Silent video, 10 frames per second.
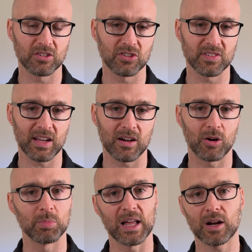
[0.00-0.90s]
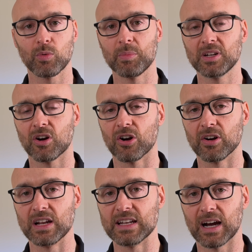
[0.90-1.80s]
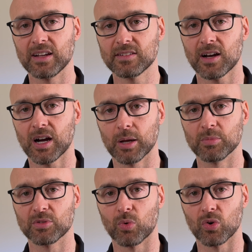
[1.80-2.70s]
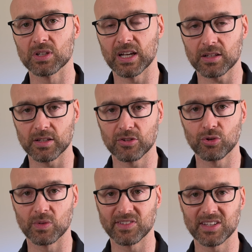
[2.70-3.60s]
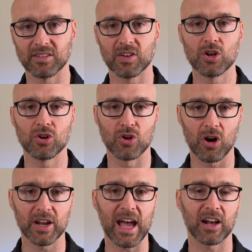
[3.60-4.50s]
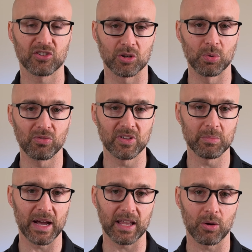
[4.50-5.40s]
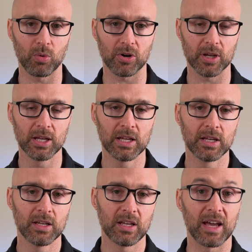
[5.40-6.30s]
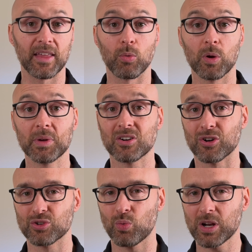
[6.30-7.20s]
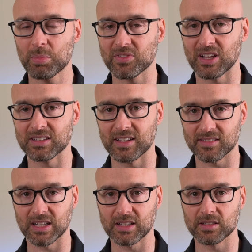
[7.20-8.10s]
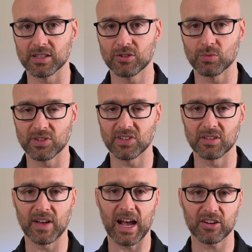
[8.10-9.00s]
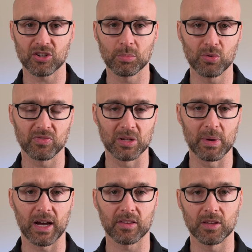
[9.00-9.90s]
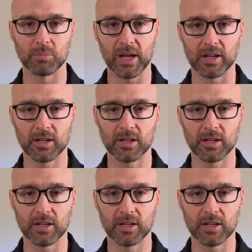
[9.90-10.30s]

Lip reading: as how Black women are 9 times more likely to receive non-actionable feedback at work, and that women are 20% less likely to receive actionable feedback than men.